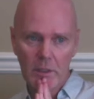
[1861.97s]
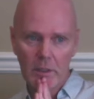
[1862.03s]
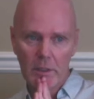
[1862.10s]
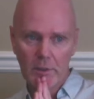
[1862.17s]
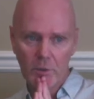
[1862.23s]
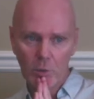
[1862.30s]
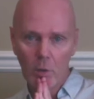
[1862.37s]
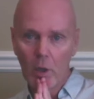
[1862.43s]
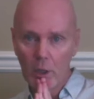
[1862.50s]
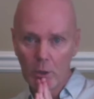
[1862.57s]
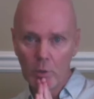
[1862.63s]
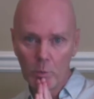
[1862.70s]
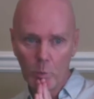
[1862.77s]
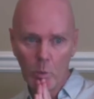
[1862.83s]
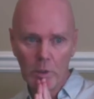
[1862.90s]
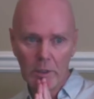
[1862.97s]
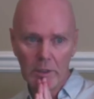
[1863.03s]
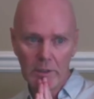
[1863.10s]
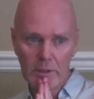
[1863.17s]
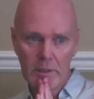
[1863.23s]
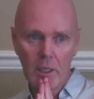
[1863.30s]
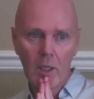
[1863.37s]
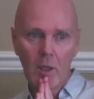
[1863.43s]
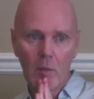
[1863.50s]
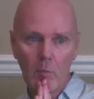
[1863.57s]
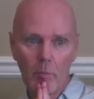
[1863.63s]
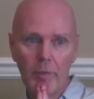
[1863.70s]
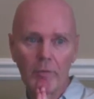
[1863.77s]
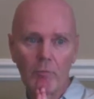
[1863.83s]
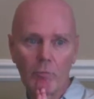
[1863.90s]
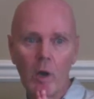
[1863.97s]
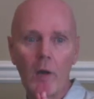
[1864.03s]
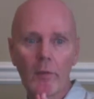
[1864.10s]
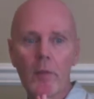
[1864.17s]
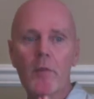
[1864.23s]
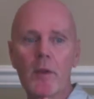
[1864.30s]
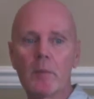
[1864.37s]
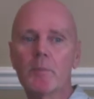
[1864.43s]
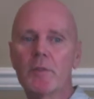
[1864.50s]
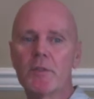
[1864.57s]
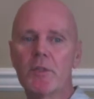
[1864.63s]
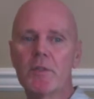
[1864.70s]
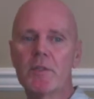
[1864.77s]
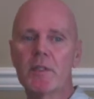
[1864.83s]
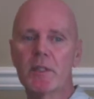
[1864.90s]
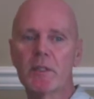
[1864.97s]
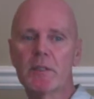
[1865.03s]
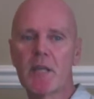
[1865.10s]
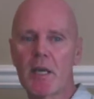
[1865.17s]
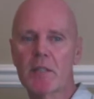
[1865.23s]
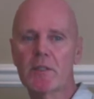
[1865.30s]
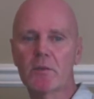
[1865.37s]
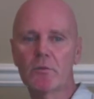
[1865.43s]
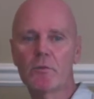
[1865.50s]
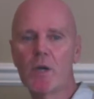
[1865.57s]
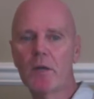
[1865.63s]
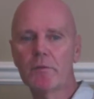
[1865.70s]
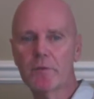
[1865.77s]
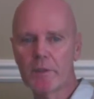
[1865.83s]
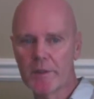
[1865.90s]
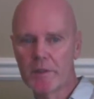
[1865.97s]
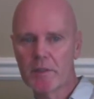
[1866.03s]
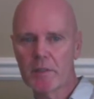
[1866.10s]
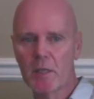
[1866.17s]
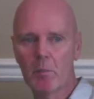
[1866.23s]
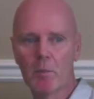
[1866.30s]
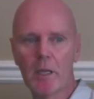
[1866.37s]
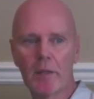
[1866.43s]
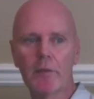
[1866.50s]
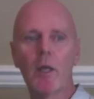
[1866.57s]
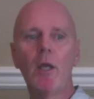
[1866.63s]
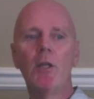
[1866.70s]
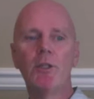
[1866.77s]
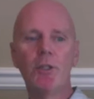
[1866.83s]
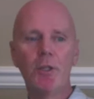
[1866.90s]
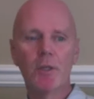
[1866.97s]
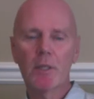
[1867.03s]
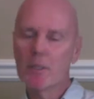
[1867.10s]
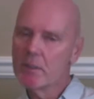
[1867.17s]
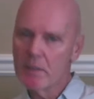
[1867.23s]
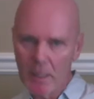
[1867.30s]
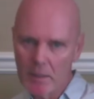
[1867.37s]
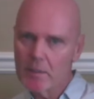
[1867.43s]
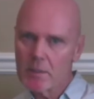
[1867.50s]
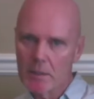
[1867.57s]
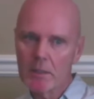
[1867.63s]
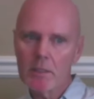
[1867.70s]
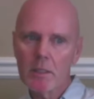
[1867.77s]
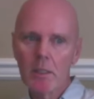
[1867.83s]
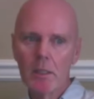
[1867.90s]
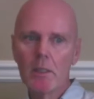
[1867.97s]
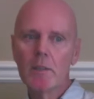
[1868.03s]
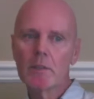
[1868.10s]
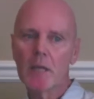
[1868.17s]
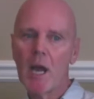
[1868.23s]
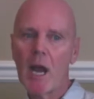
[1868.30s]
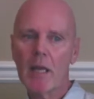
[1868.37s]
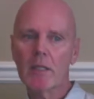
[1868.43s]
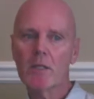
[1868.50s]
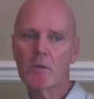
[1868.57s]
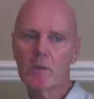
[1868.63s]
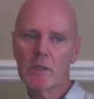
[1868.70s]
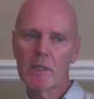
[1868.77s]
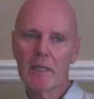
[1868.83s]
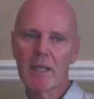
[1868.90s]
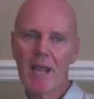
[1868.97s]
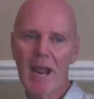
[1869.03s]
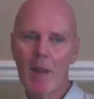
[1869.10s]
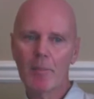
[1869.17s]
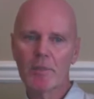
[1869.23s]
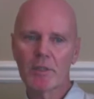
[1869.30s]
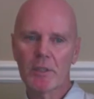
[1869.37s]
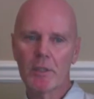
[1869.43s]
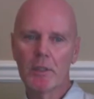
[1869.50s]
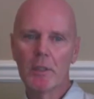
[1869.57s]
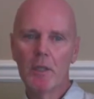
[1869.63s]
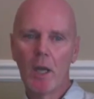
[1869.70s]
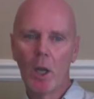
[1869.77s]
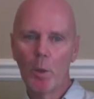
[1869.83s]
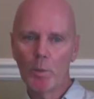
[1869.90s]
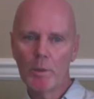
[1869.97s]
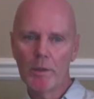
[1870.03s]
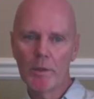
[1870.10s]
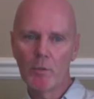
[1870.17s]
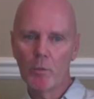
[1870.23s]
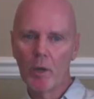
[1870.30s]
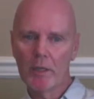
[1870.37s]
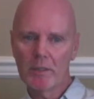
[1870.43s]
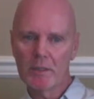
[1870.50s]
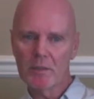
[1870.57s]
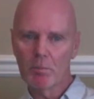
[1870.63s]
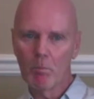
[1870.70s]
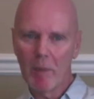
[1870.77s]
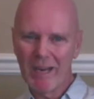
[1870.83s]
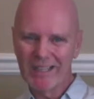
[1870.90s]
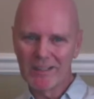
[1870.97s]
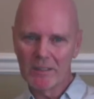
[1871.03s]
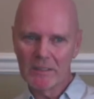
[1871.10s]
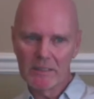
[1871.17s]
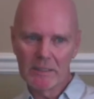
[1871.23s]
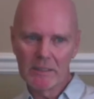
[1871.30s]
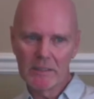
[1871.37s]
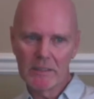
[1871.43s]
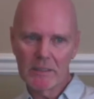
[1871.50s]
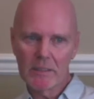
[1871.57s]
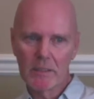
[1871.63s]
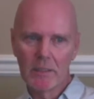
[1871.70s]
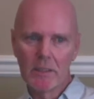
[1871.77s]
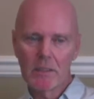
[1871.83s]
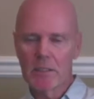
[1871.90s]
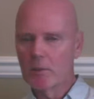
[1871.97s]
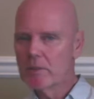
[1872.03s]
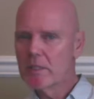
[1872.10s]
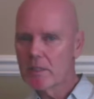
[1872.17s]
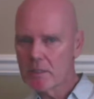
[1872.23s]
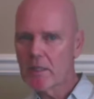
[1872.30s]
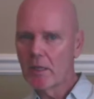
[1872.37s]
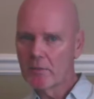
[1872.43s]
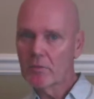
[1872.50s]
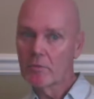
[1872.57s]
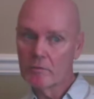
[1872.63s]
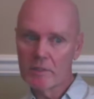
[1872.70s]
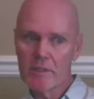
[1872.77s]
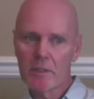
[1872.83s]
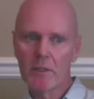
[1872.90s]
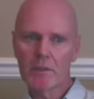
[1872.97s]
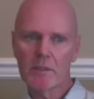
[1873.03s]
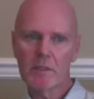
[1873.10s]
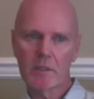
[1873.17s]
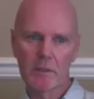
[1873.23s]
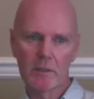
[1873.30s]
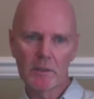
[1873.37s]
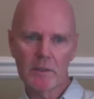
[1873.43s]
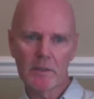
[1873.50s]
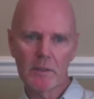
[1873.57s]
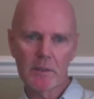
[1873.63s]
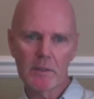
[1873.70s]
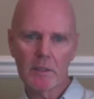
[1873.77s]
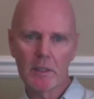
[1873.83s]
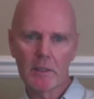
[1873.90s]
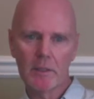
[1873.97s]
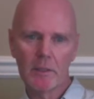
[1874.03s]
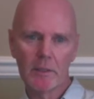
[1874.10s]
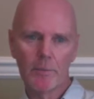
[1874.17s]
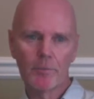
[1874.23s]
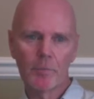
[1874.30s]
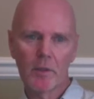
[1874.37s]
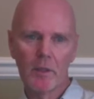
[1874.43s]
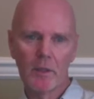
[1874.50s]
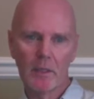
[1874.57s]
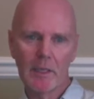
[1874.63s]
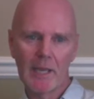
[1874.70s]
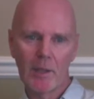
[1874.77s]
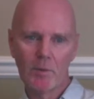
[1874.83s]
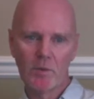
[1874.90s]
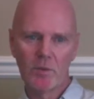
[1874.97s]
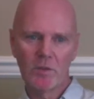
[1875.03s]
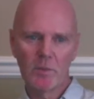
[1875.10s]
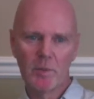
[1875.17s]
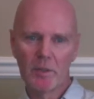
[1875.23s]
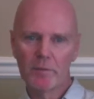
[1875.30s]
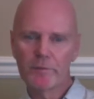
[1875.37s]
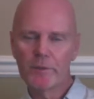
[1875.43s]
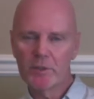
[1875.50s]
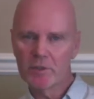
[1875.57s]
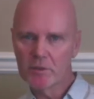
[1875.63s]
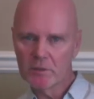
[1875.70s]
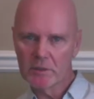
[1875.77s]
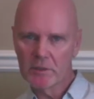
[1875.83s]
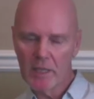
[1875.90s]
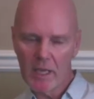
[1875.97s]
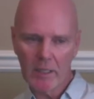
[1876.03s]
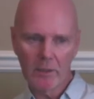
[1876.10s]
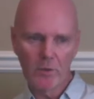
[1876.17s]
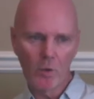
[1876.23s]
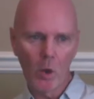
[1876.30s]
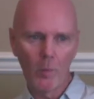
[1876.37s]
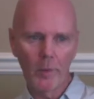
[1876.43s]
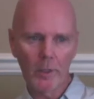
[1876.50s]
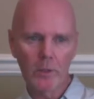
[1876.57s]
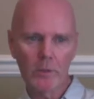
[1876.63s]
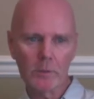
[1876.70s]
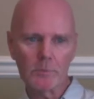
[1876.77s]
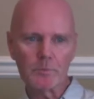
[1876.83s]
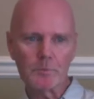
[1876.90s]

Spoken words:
in your own words, but rather than producing a text of roughly the same length, you condense it to accurately capture only the writer's main ideas. So it's a central research skill, as they say here. It allows you to be efficient and economical.